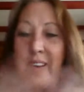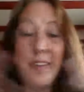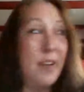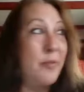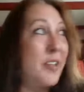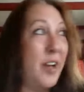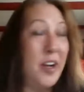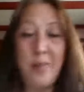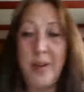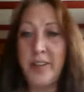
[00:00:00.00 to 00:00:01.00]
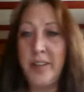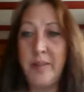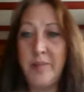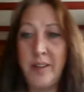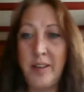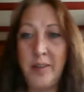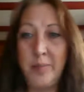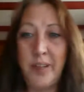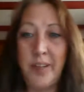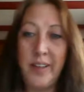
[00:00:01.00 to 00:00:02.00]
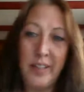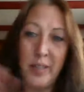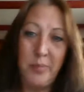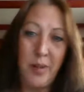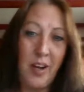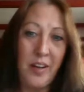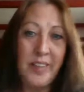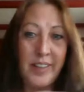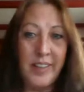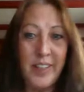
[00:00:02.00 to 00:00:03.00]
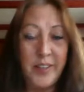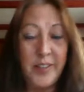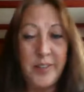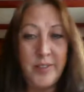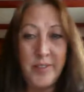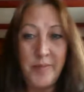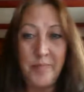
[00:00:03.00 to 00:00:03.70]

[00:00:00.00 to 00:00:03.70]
can we talk about the MLSP, like the blogs that they do?